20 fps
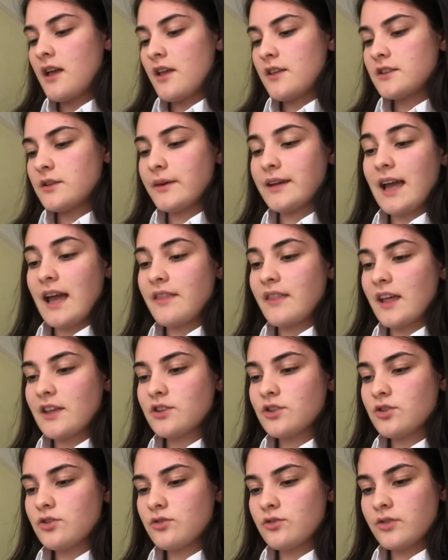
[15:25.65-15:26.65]
So again, that's
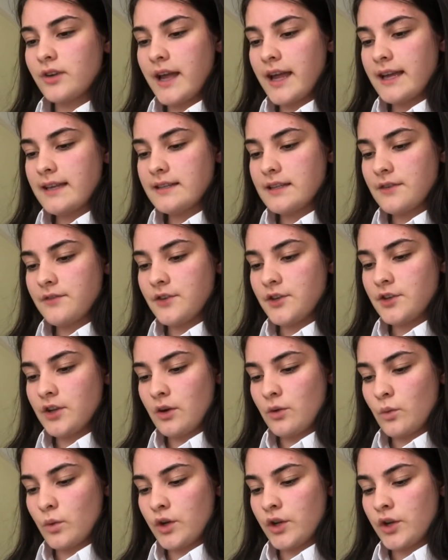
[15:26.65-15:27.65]
great if you
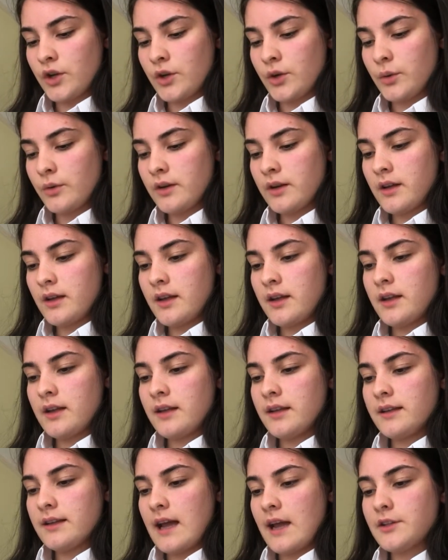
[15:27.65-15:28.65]
don't want to
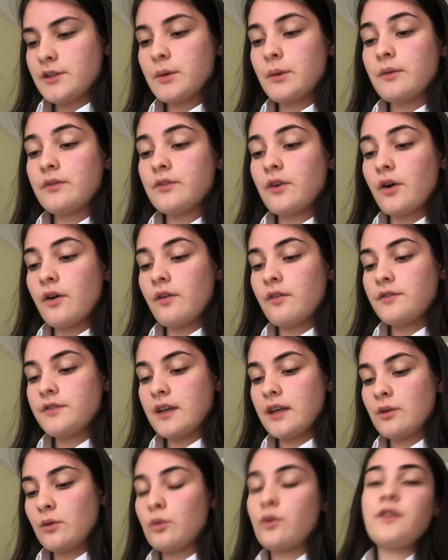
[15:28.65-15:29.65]
get too involved
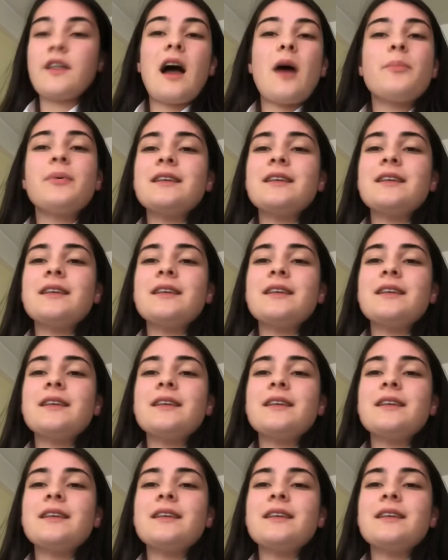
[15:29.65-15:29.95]
in all of that.